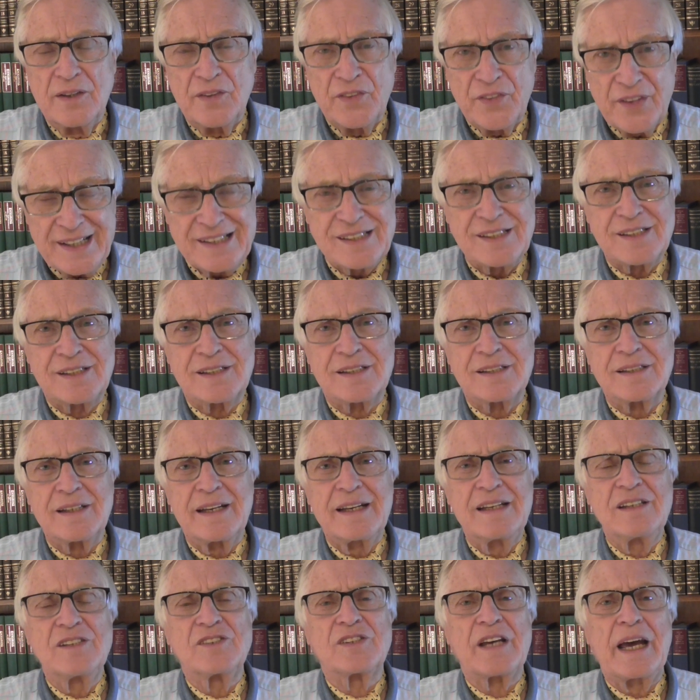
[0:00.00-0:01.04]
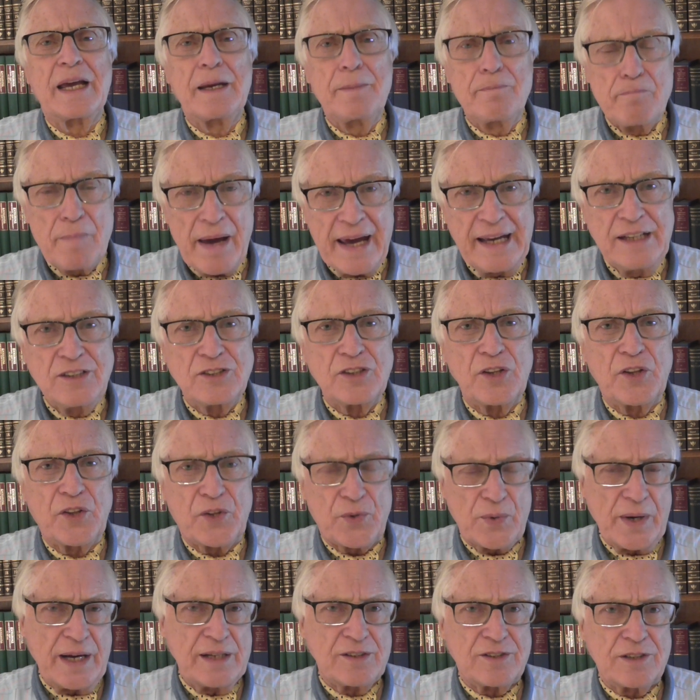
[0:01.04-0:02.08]
This is a major
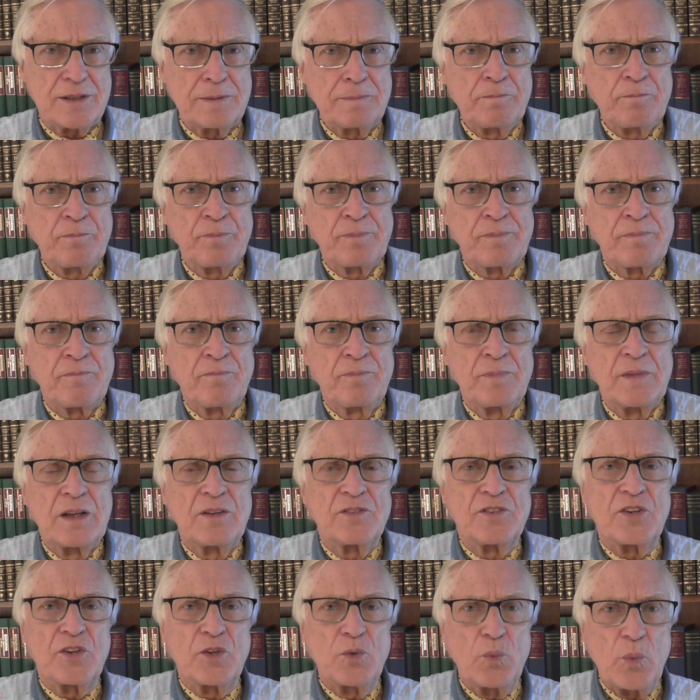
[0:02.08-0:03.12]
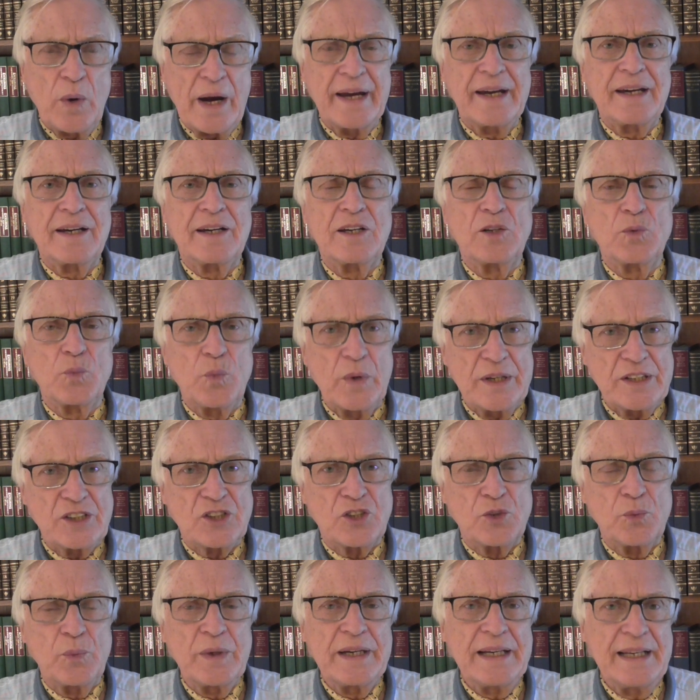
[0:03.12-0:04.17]
threat to the way in
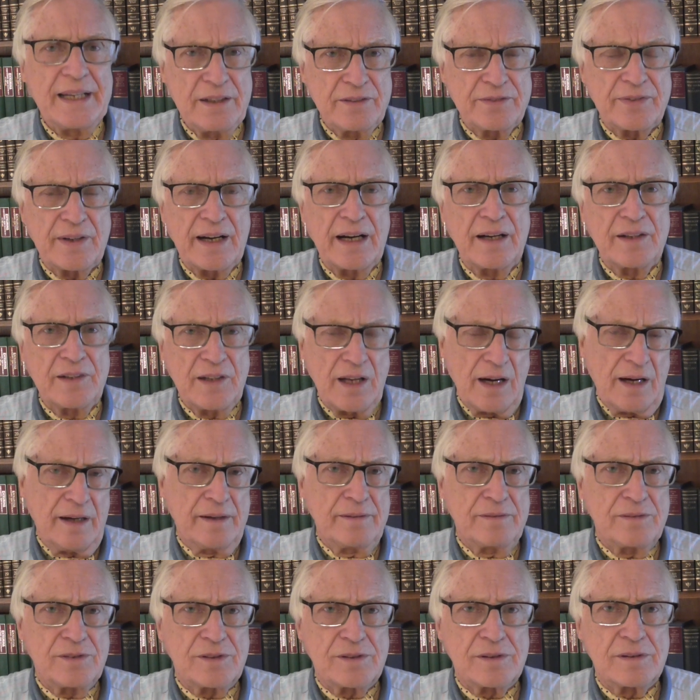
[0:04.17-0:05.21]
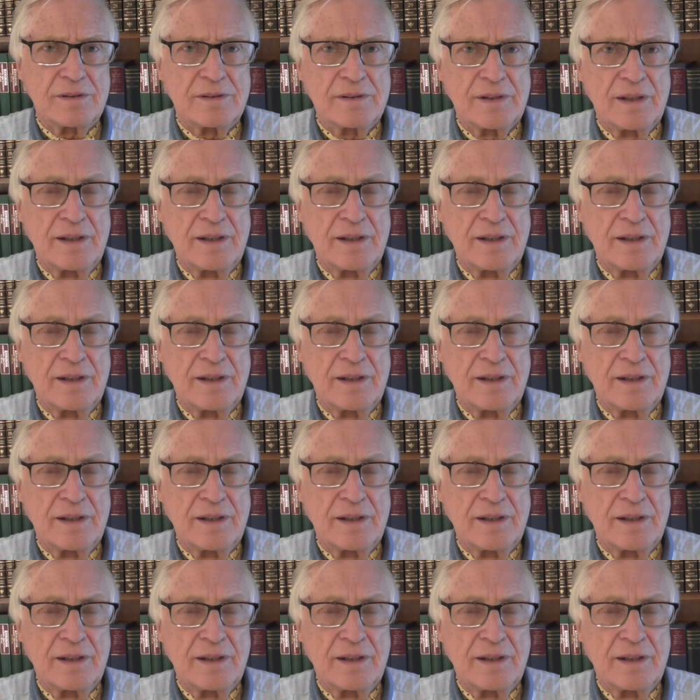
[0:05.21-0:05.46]
which we live our lives.